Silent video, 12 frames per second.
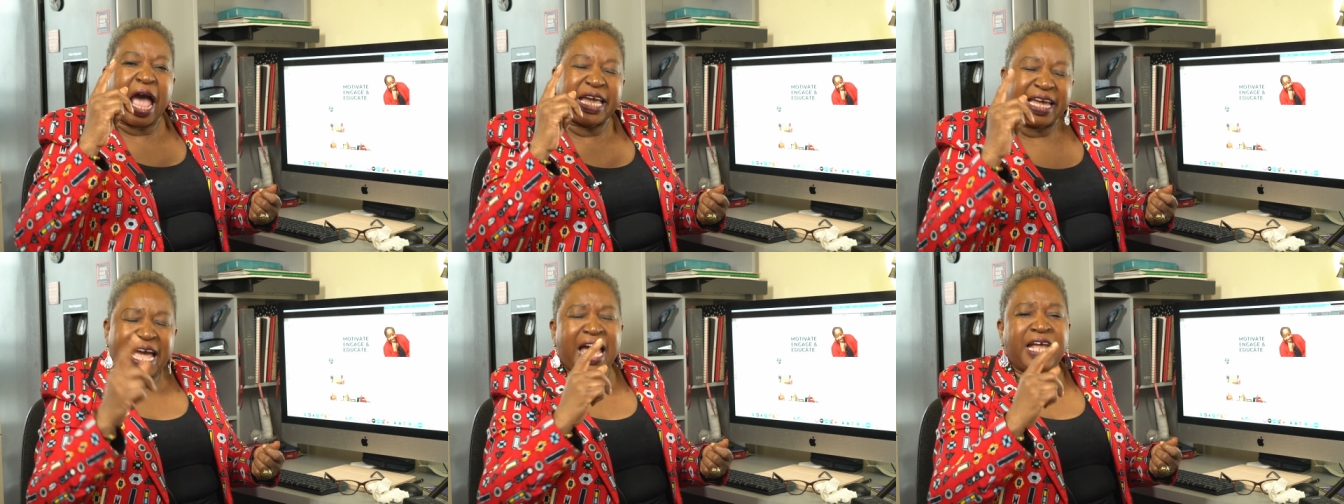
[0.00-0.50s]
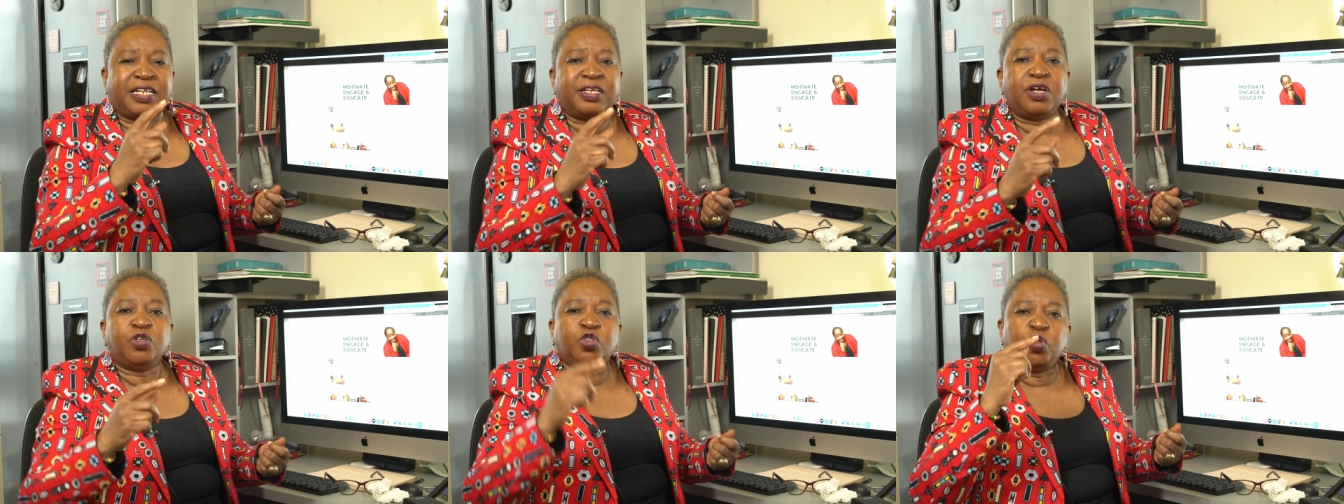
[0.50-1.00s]
I can
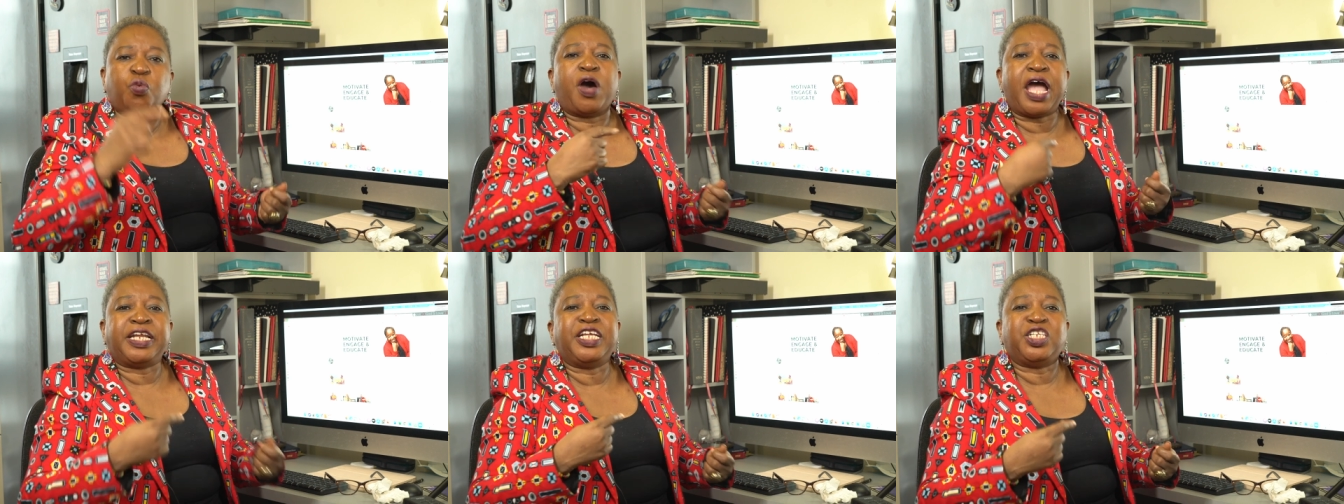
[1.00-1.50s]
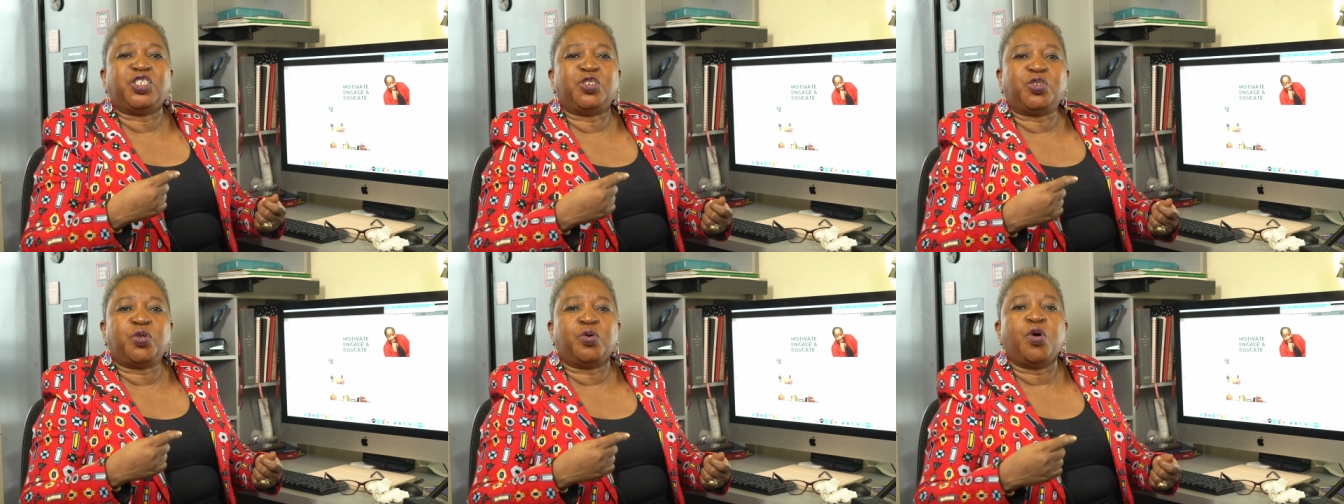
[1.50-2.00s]
do what I need to
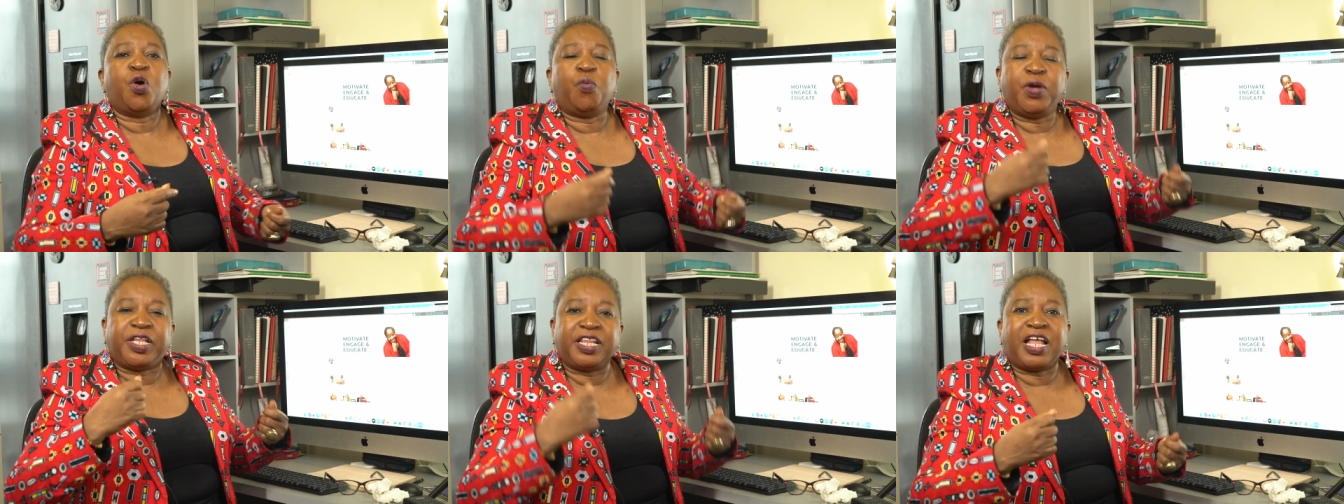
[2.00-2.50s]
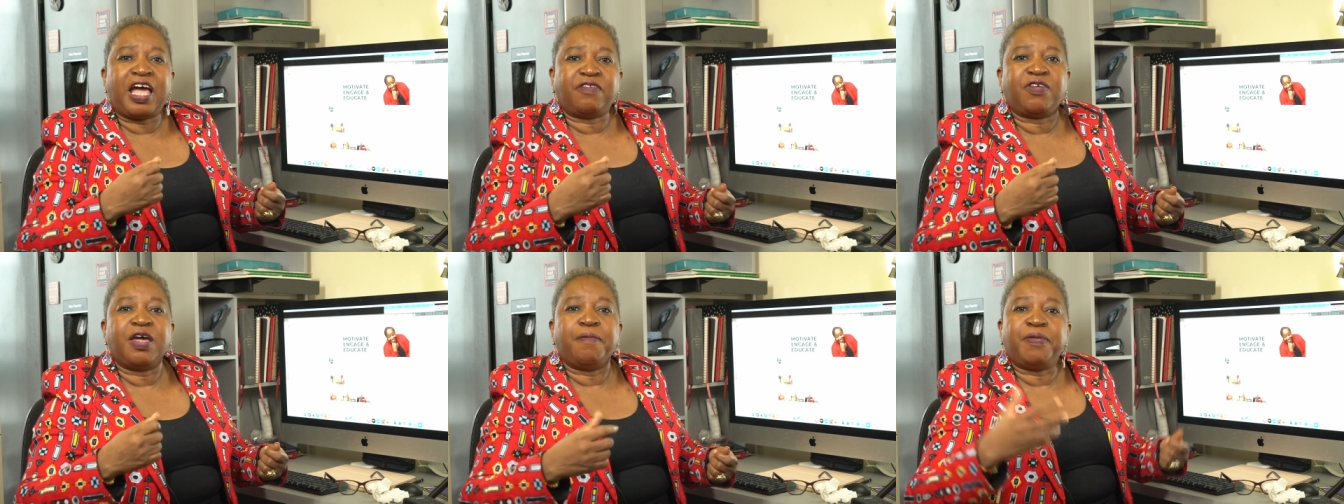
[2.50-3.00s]
do with
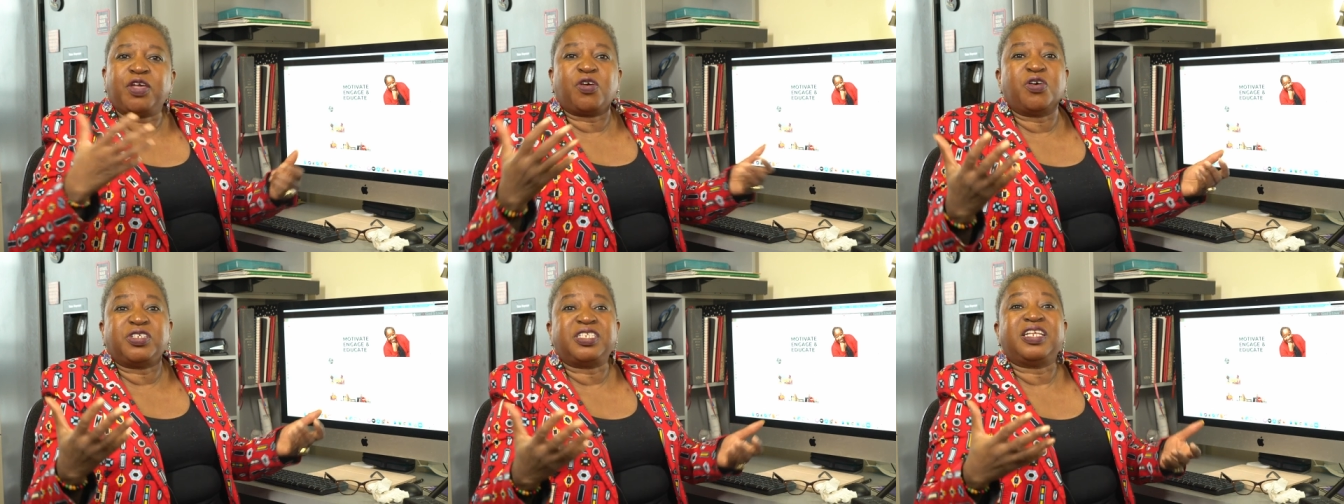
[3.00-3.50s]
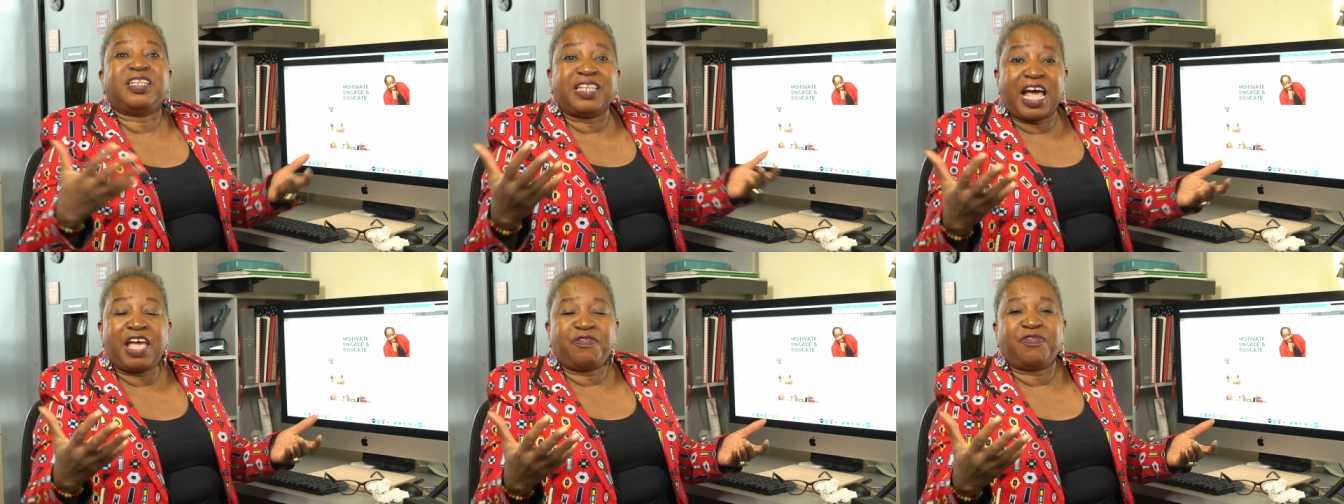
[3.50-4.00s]
life because
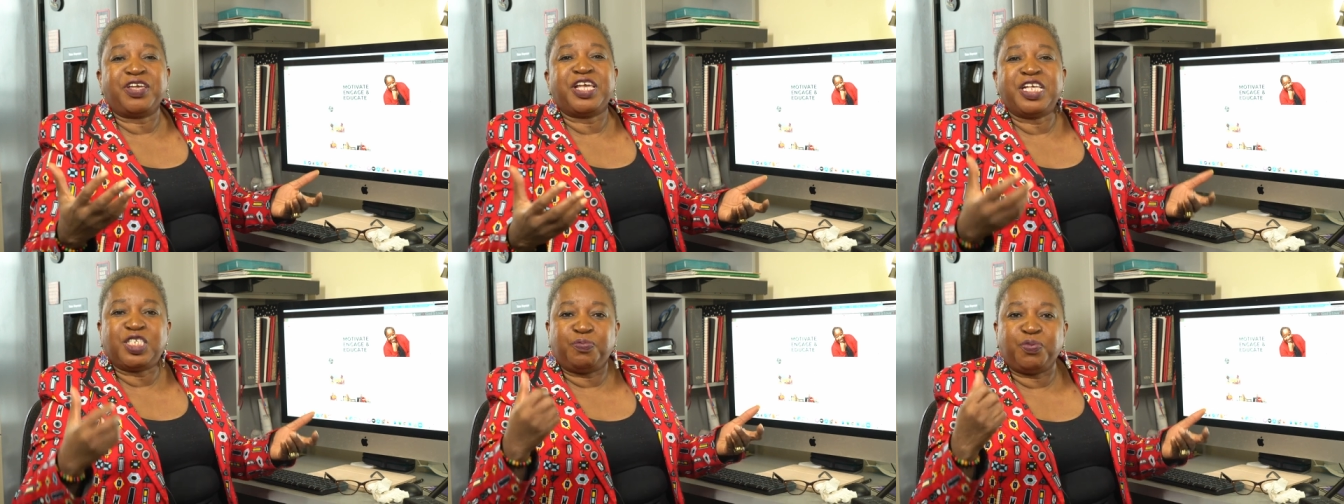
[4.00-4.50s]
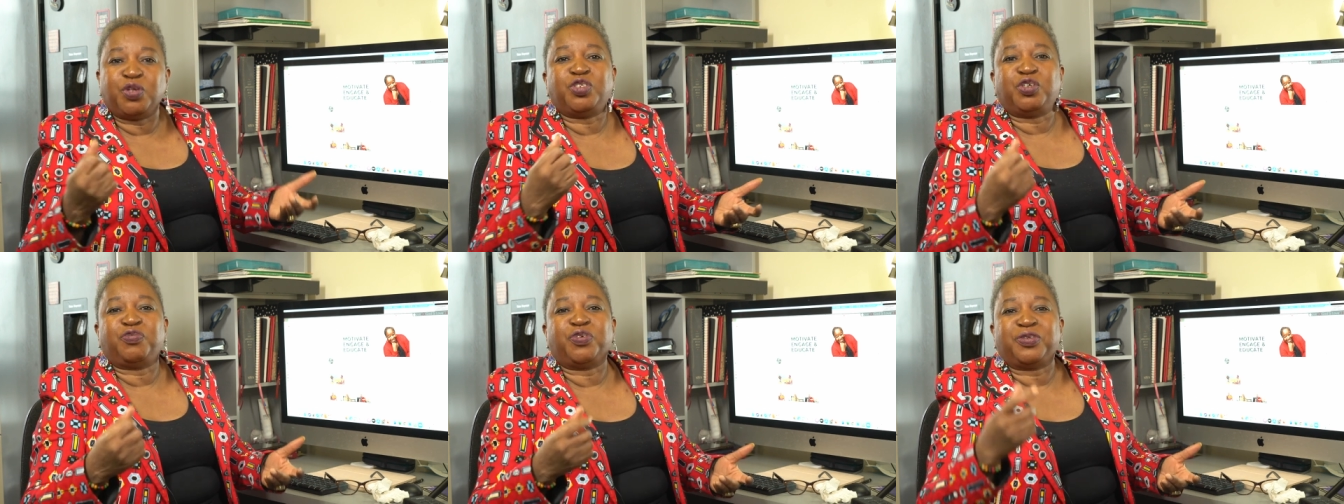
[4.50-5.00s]
life is
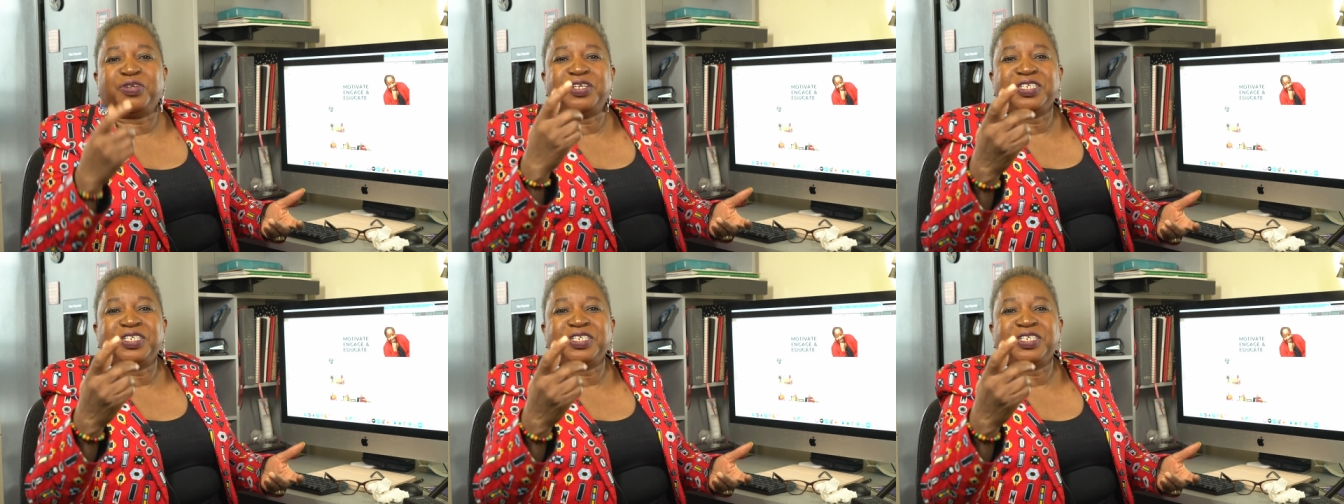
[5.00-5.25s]
beautiful.